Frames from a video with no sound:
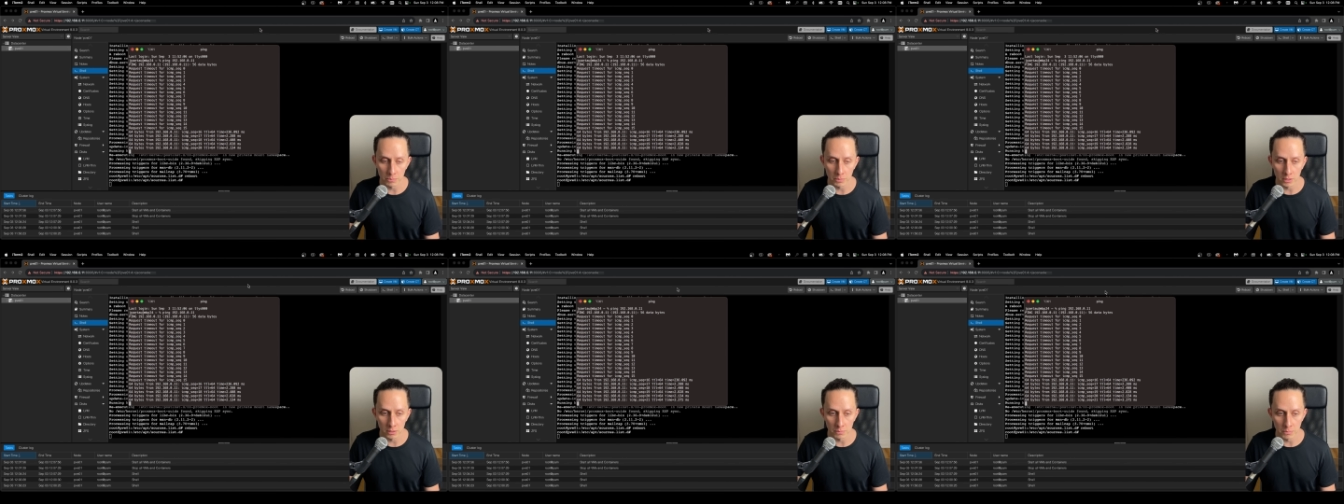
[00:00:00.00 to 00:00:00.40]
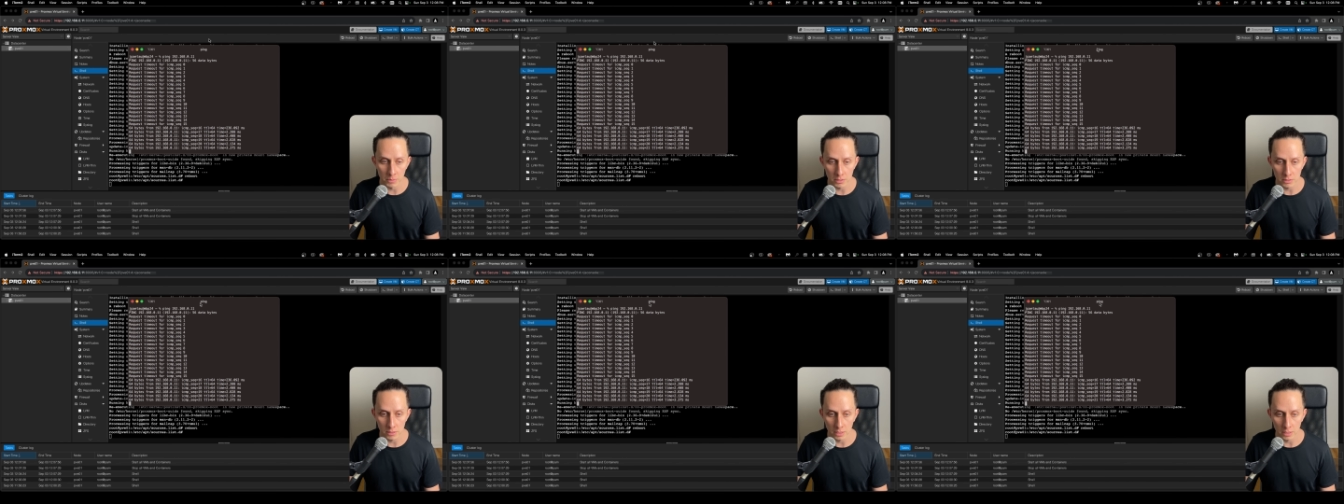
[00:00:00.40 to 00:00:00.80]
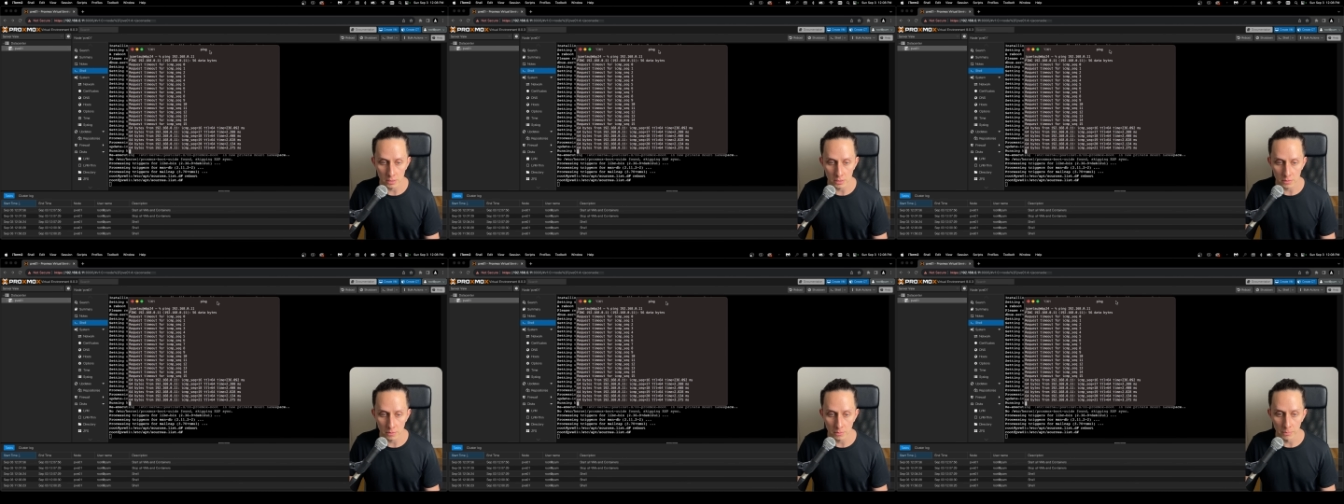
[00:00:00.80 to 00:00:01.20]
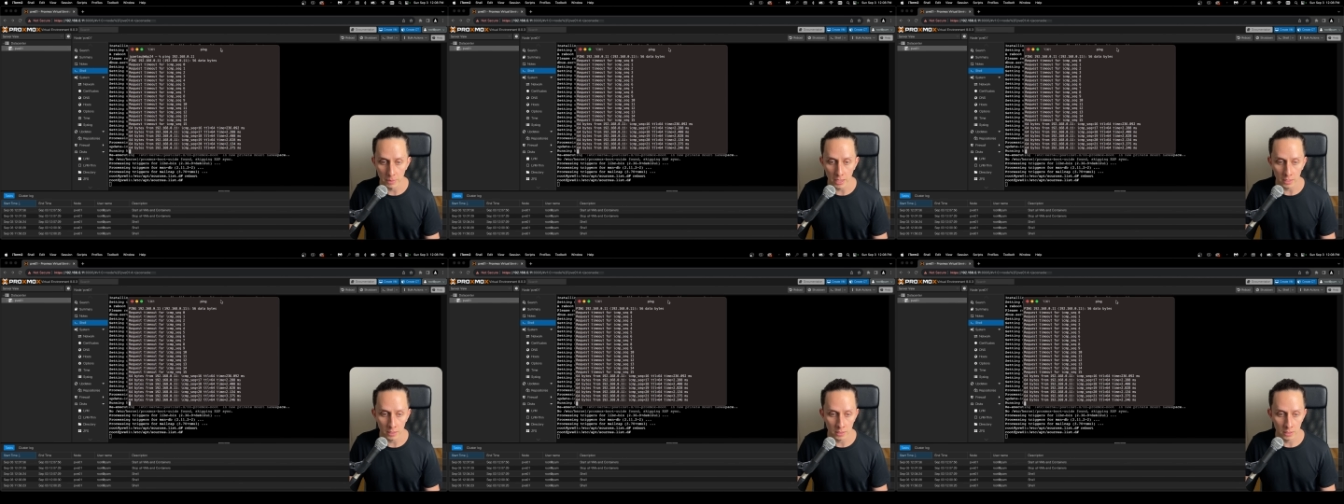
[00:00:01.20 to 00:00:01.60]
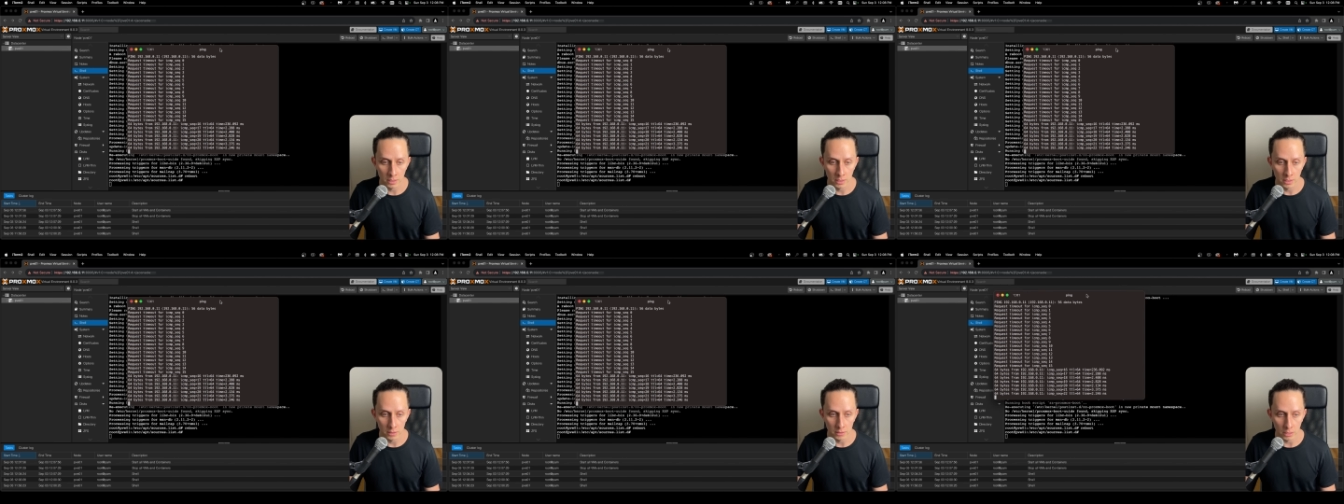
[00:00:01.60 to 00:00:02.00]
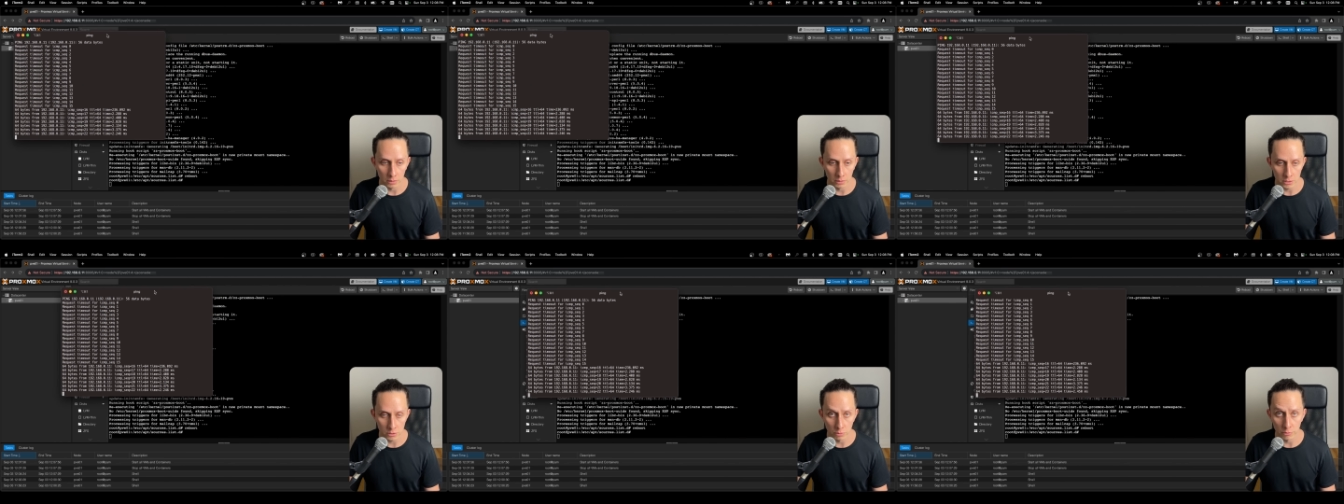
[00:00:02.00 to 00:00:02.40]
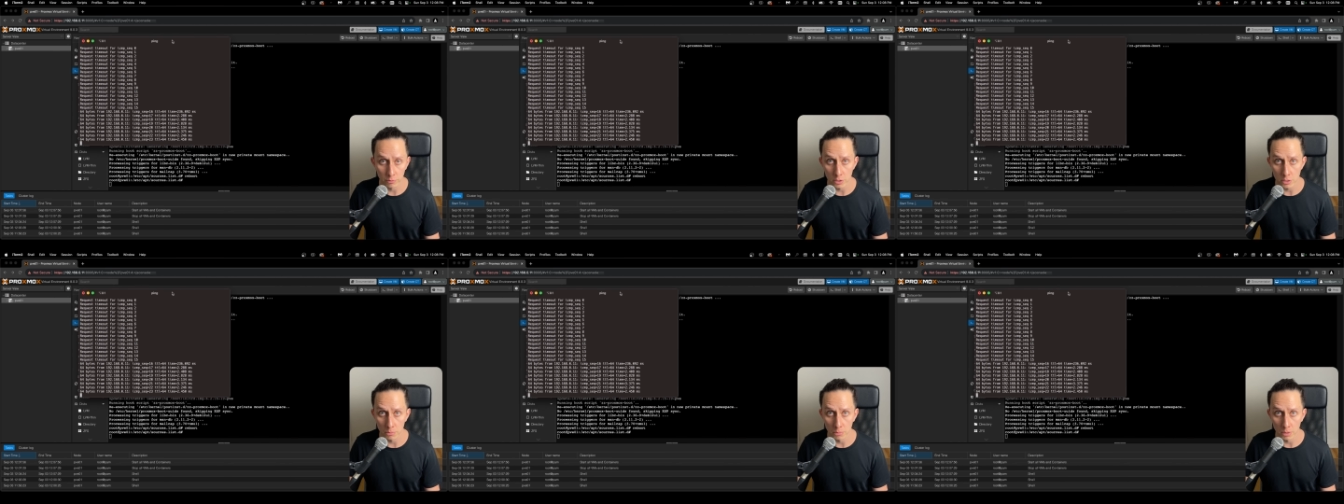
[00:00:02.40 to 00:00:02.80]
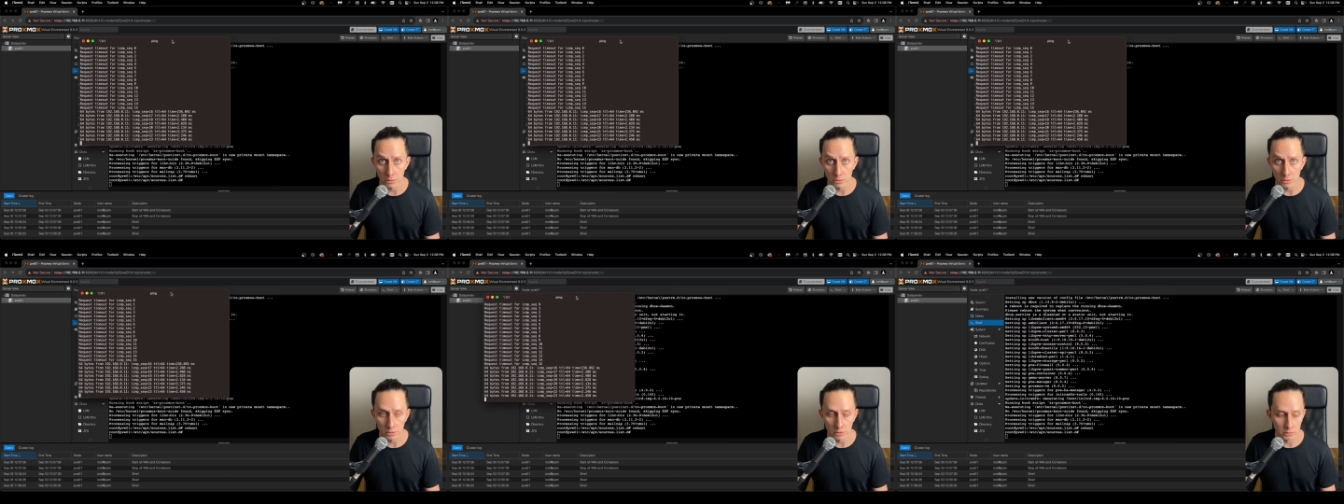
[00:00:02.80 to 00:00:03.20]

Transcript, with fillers: it means that it's back. Now let's refresh our browser.